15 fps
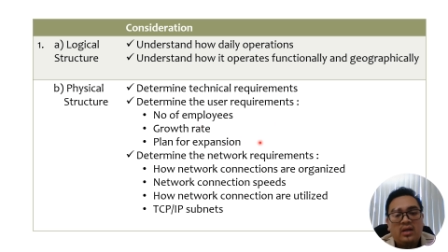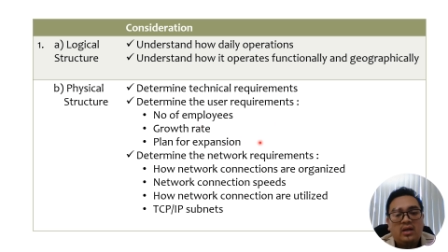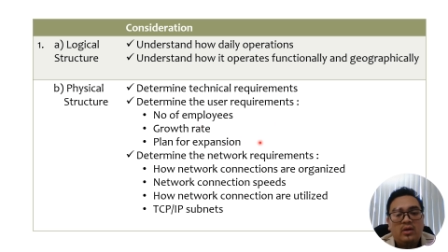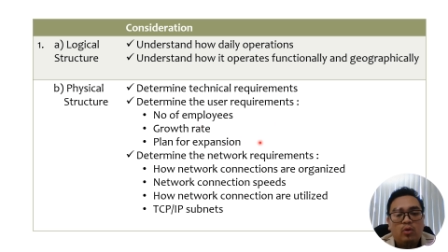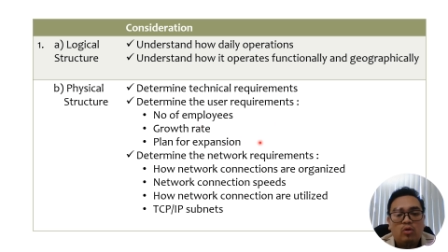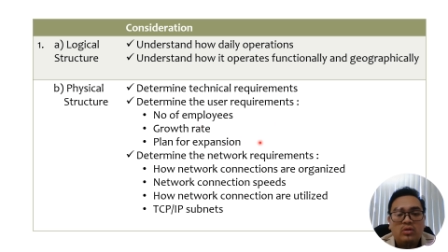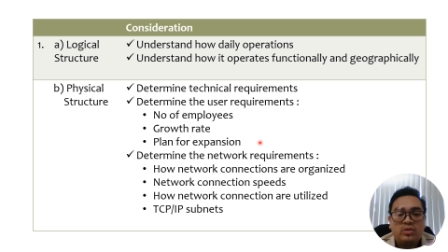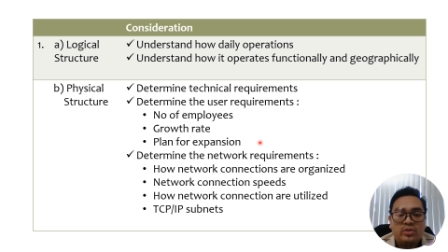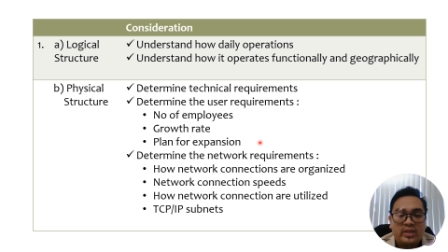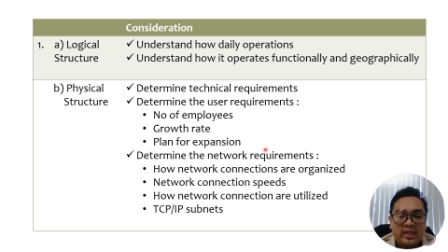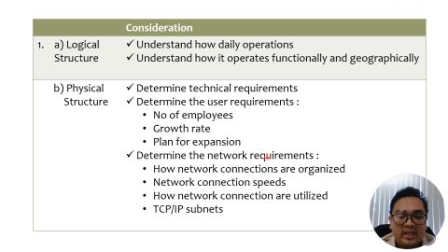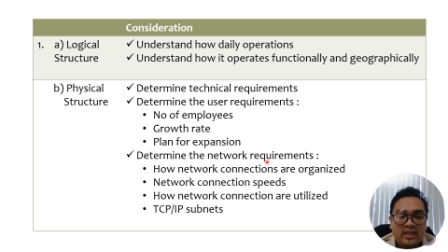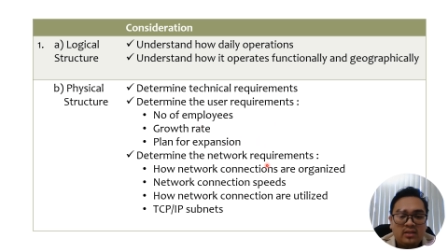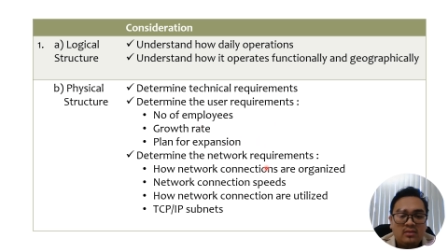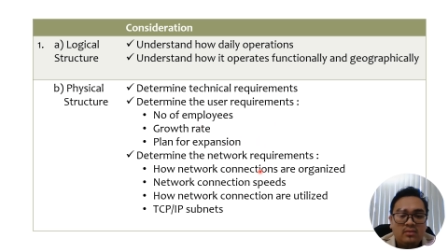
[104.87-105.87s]
growth
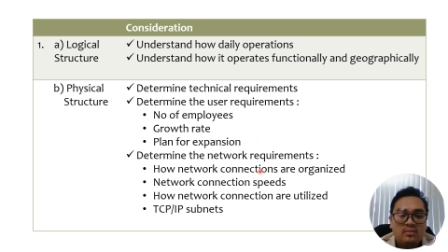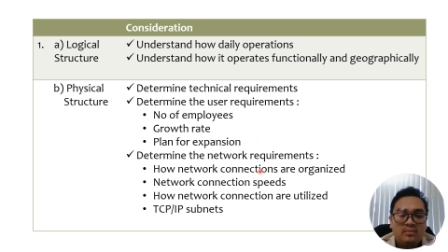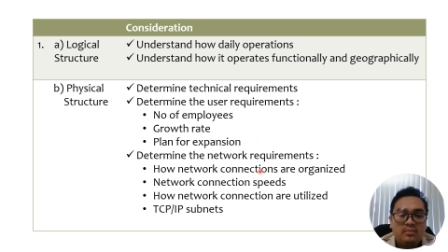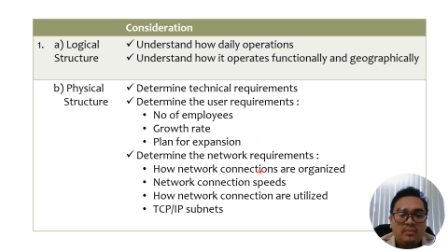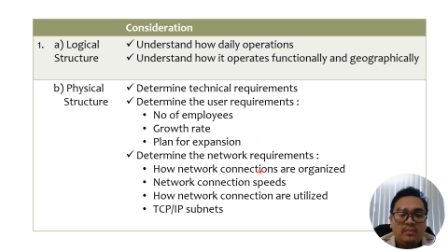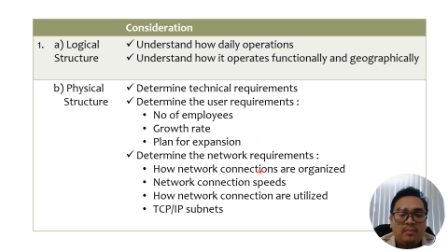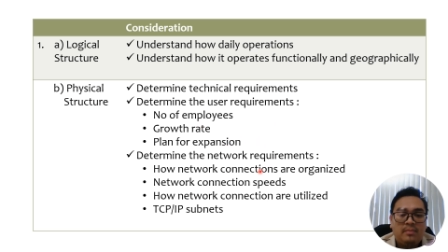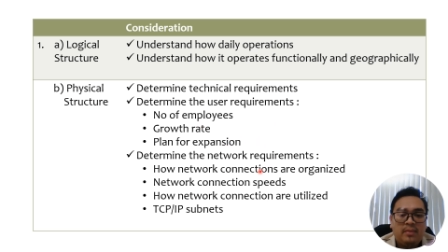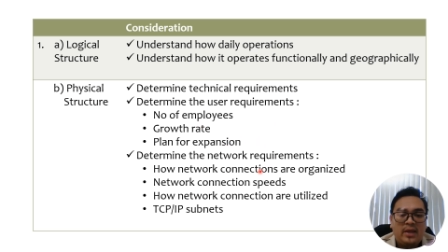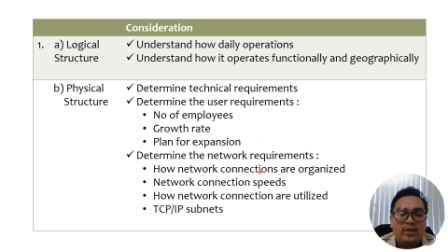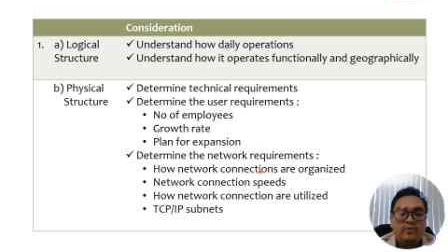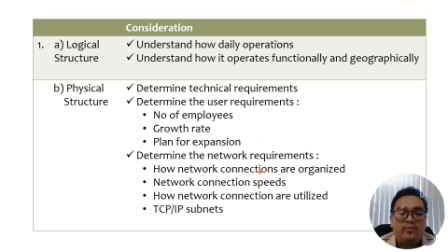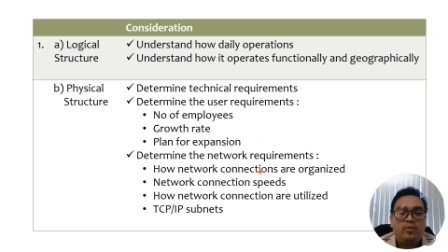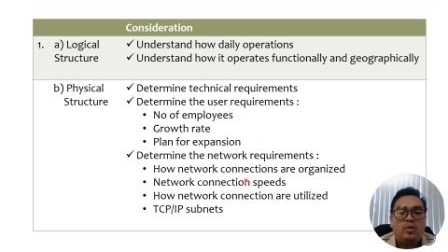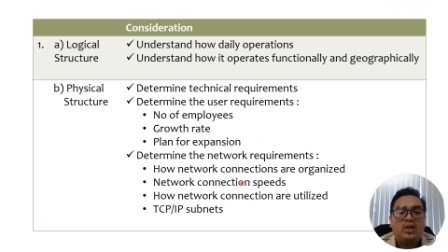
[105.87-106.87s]
rate, plan
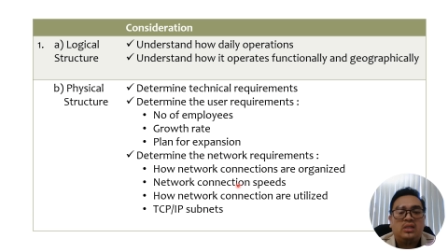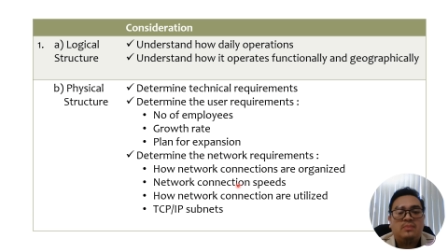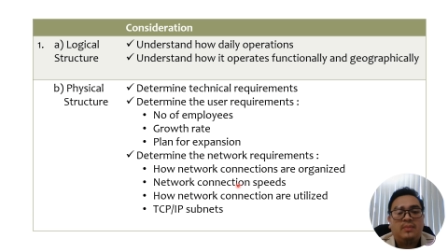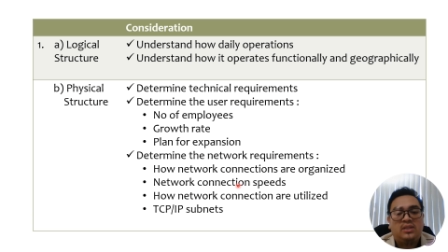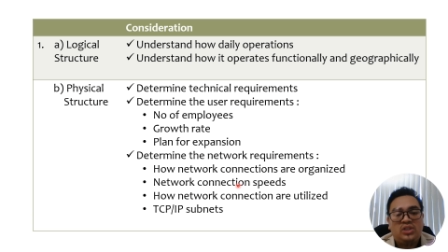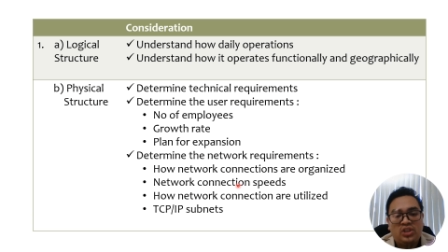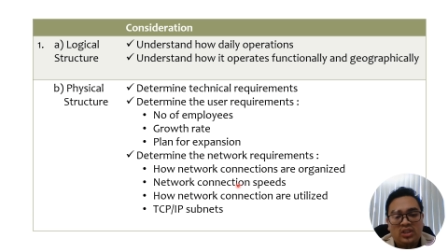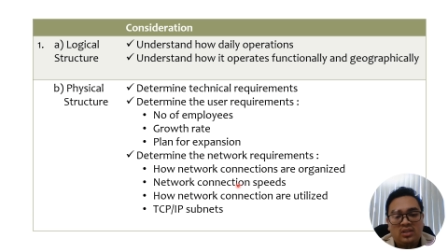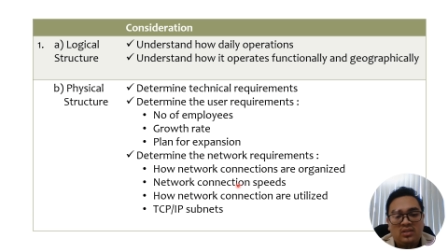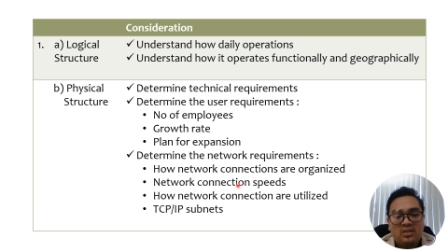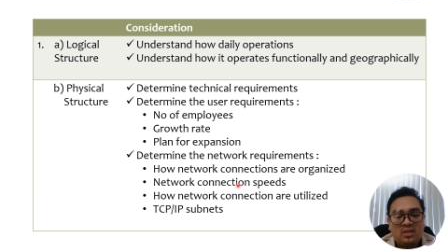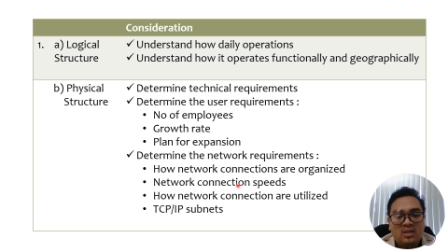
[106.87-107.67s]
for expansion.